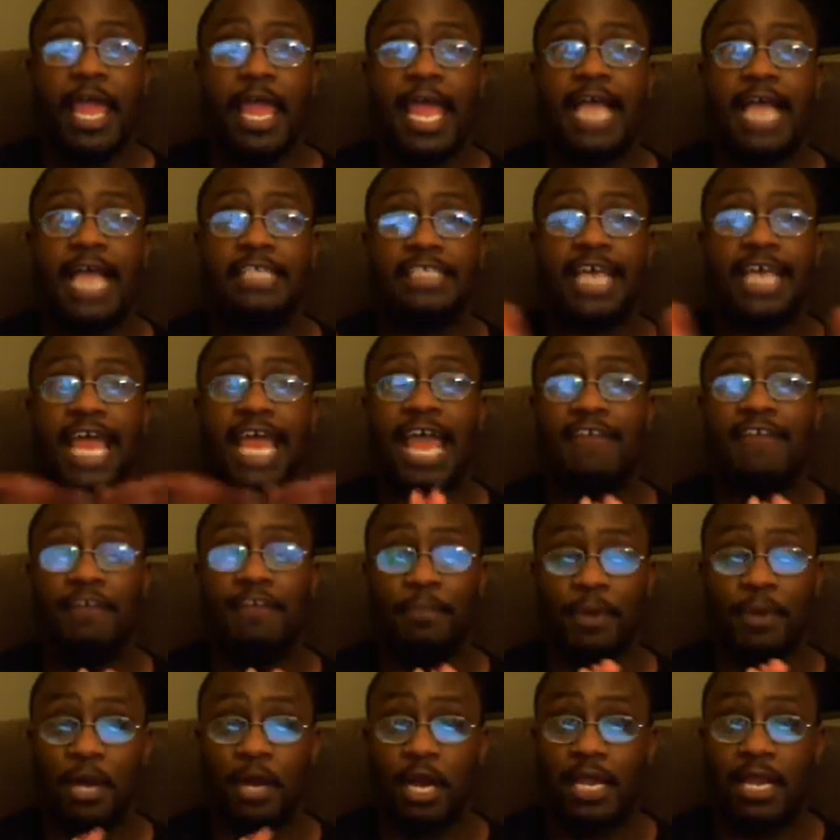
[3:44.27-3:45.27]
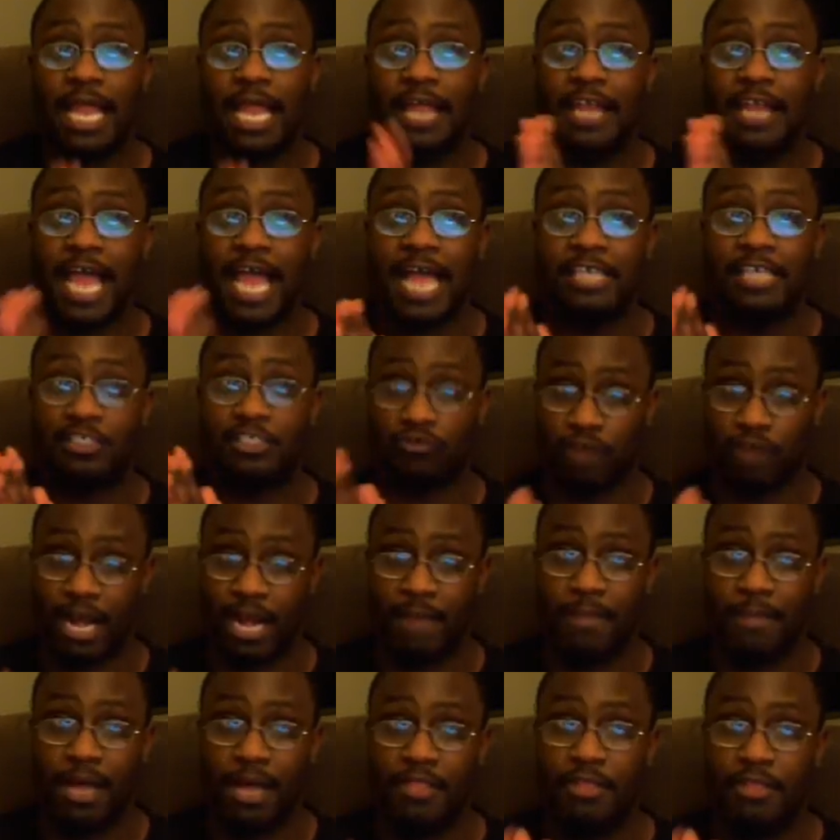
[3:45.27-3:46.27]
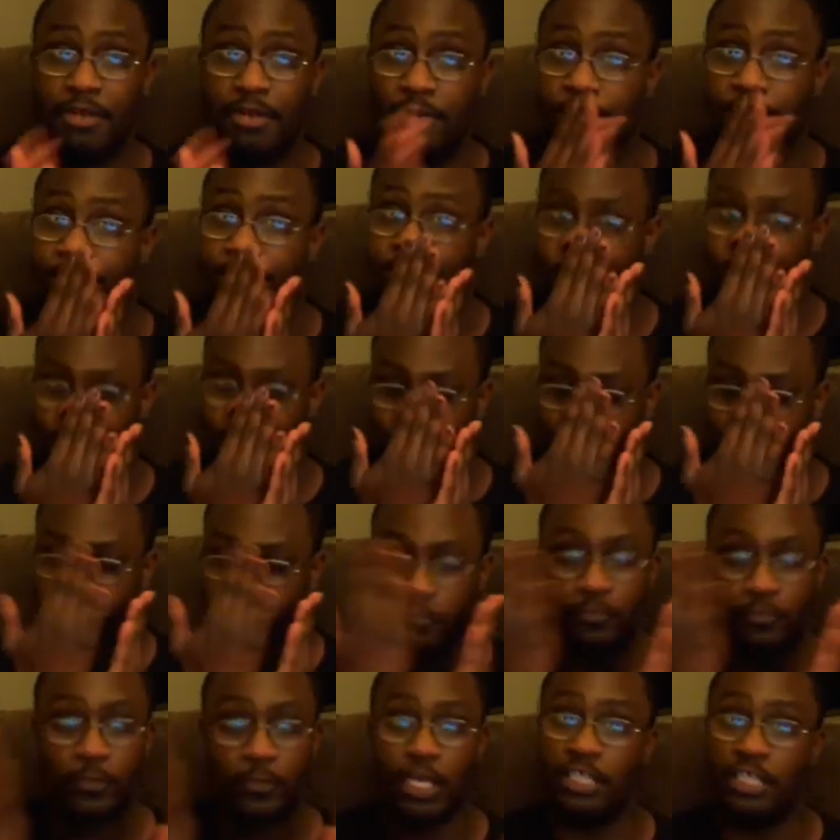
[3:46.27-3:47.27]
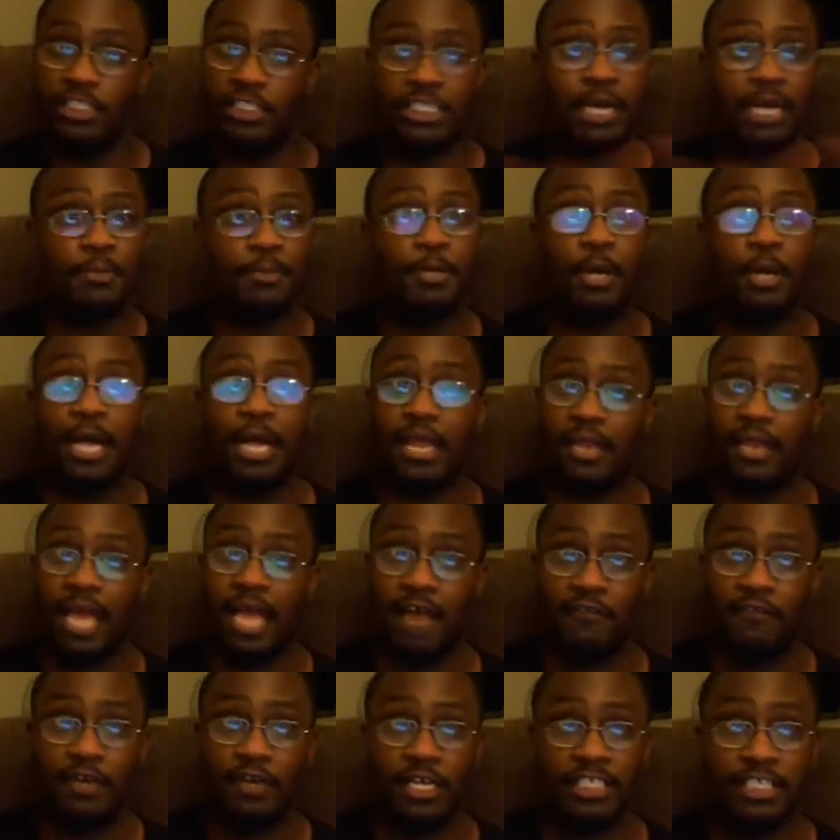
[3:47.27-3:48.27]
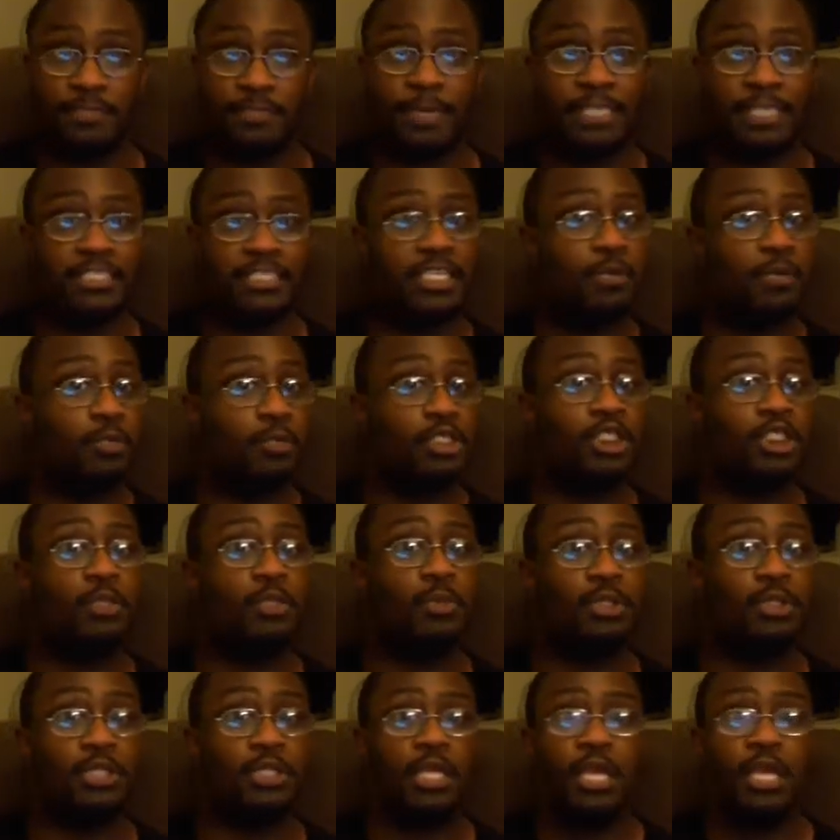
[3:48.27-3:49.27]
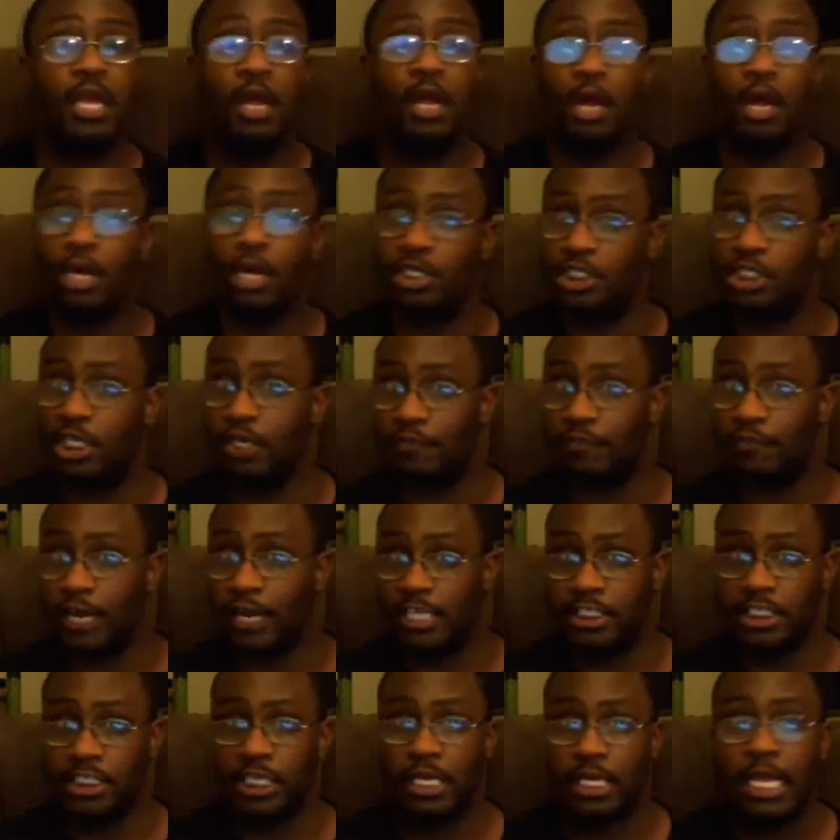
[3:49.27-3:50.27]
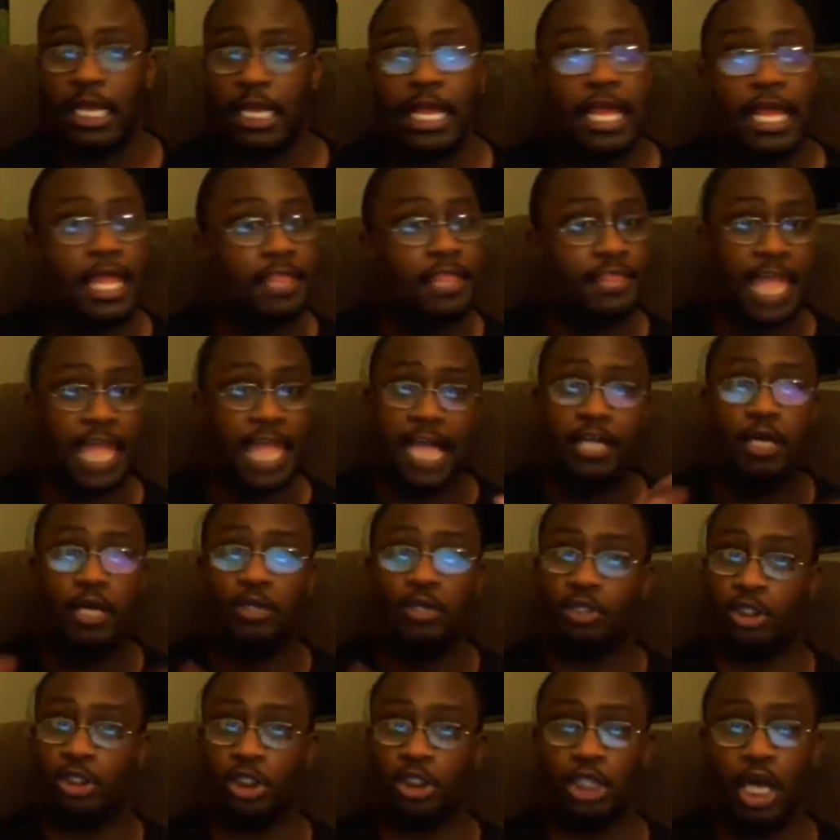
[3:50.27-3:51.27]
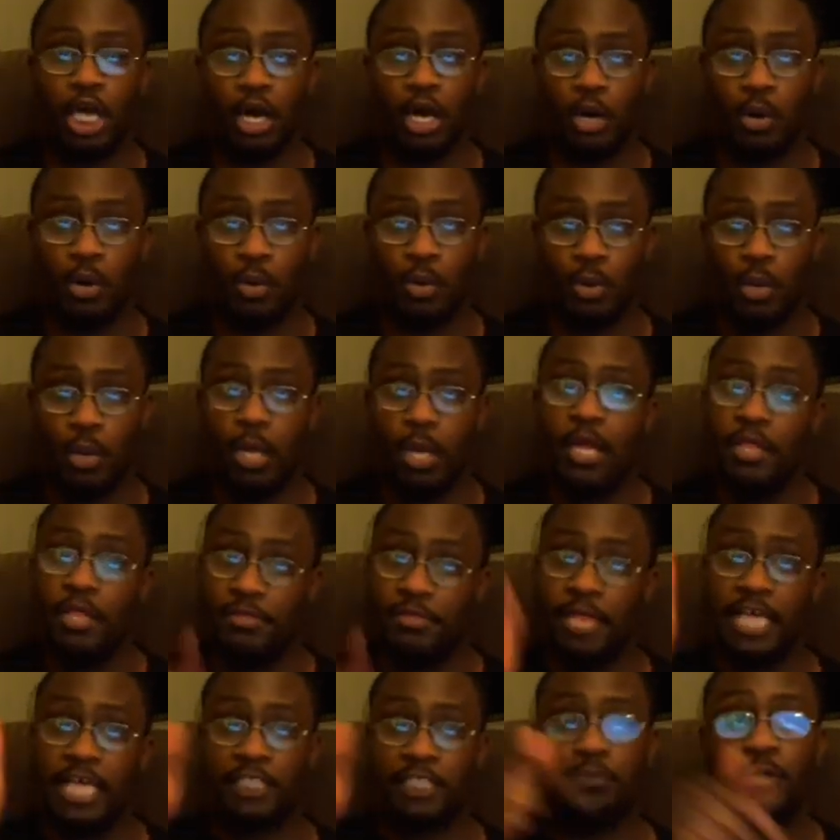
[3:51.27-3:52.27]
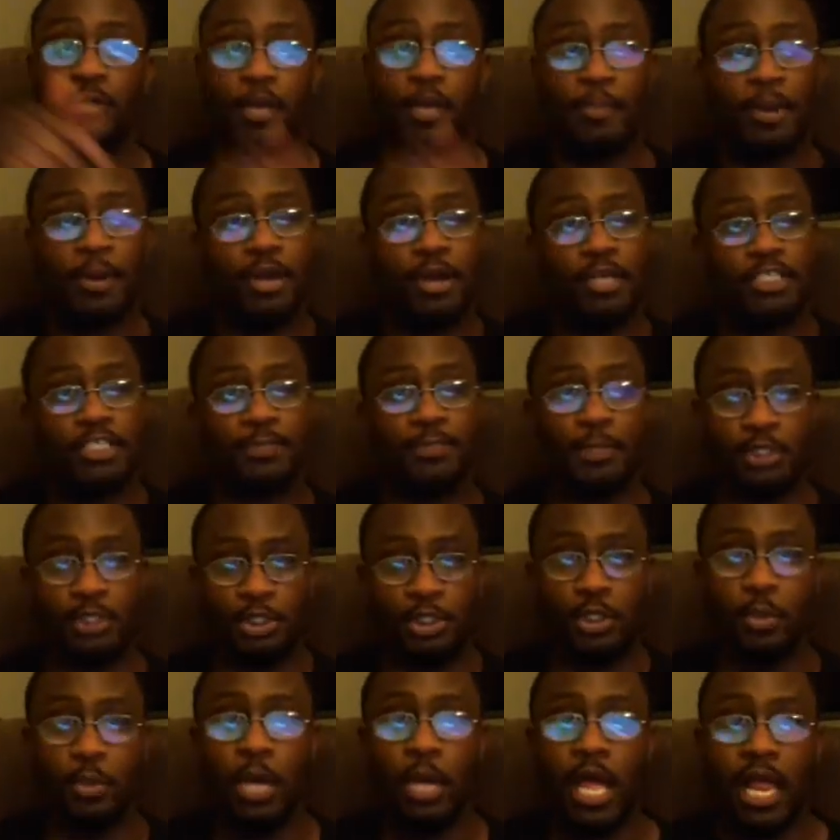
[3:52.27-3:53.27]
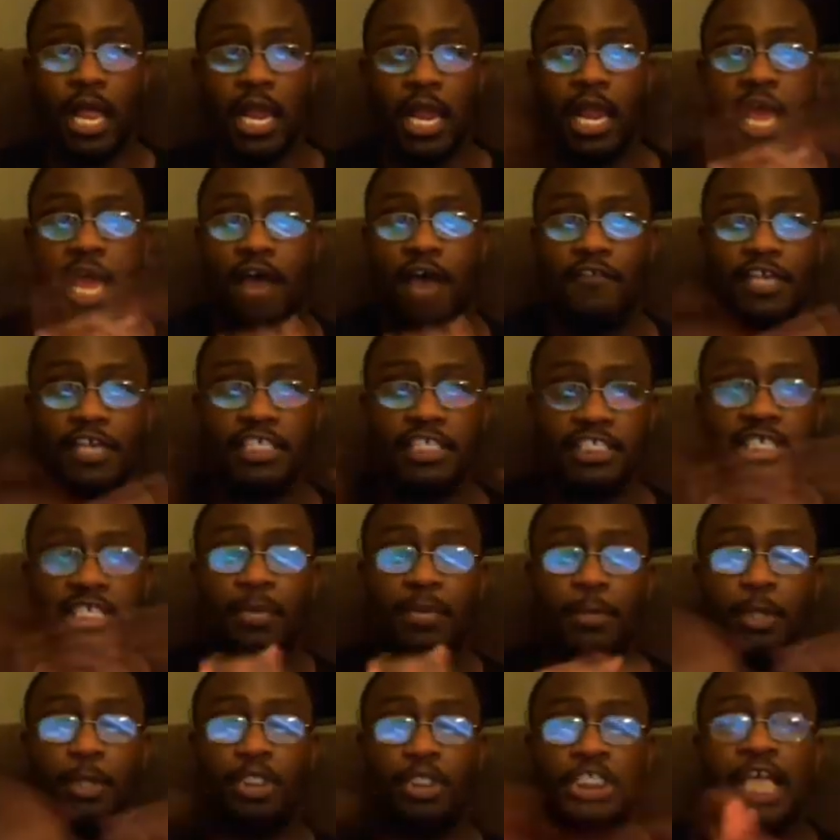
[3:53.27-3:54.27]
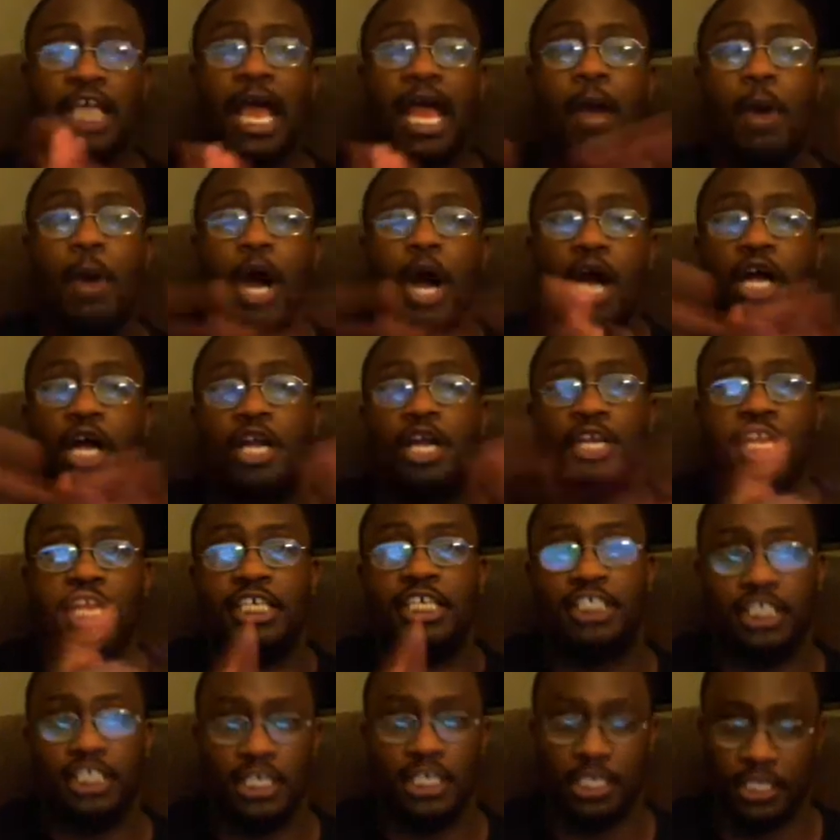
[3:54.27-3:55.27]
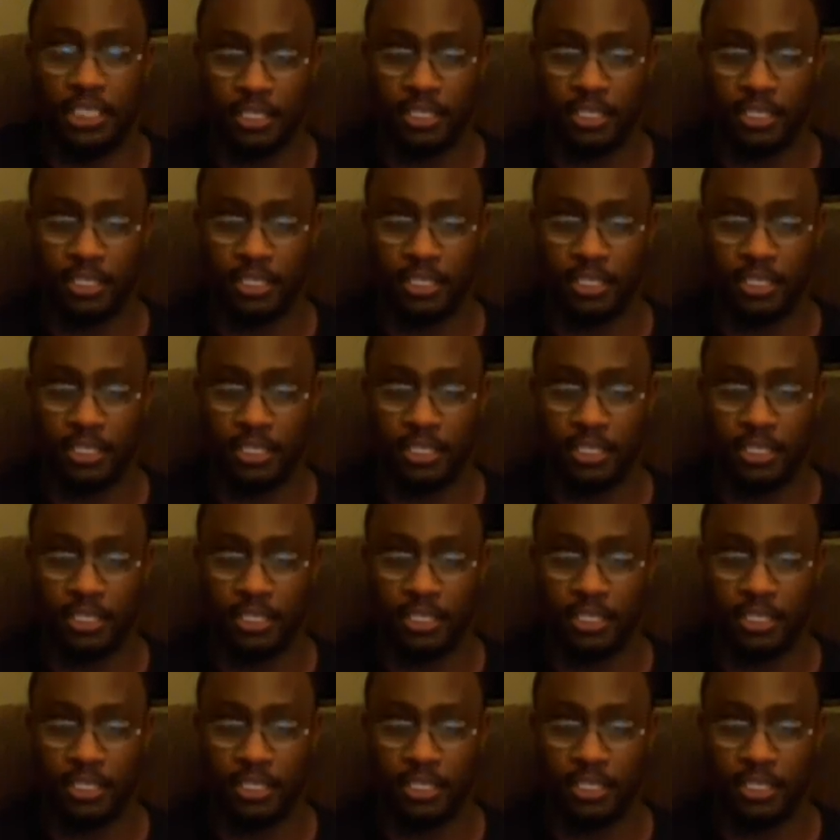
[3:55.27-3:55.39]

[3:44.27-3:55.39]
And to have a parent like Naya's grandmother accept her and love her, especially when she was her generation, that goes to show that's what a parent is supposed to do. Love and accept your child unconditionally.